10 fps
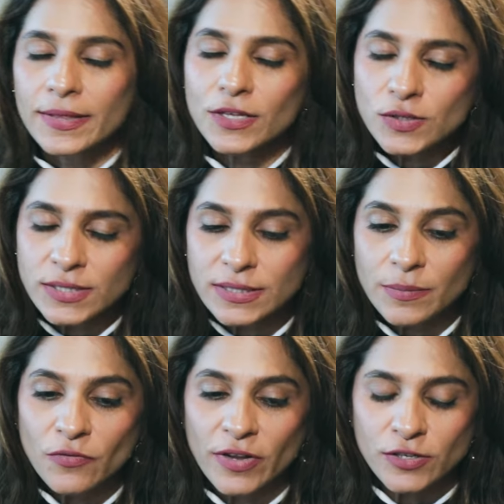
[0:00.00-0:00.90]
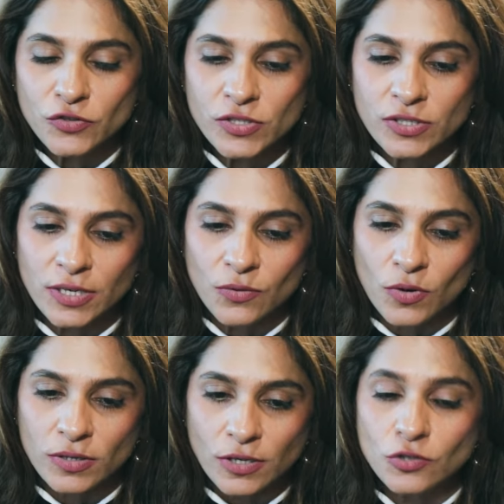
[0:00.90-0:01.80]
I think you said something very interesting
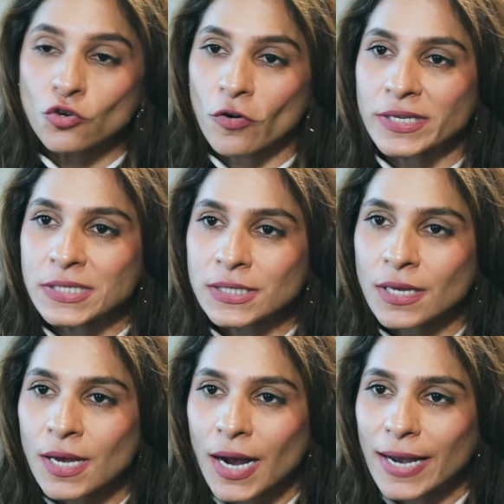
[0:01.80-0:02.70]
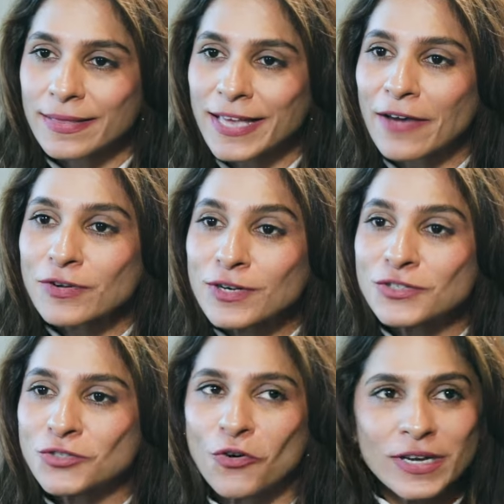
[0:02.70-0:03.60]
was choice. I think having a
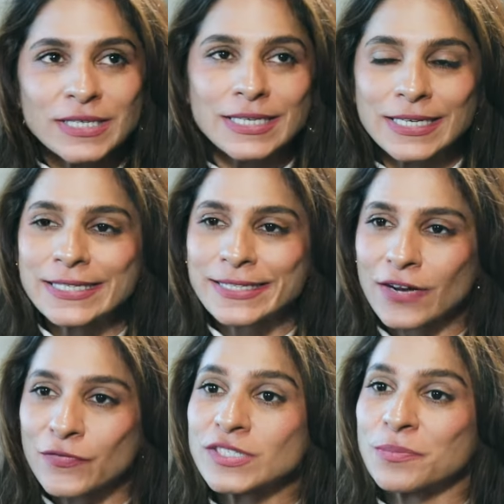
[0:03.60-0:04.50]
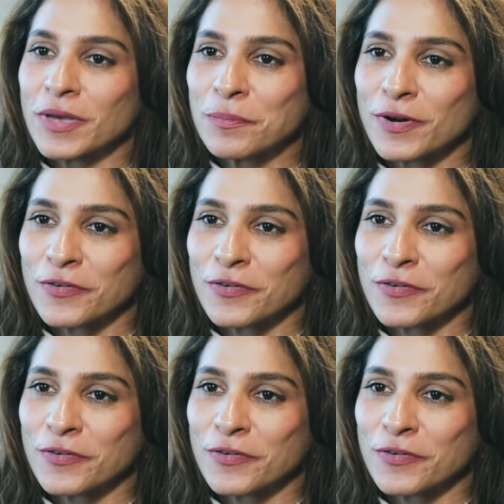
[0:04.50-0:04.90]
choice in itself is a big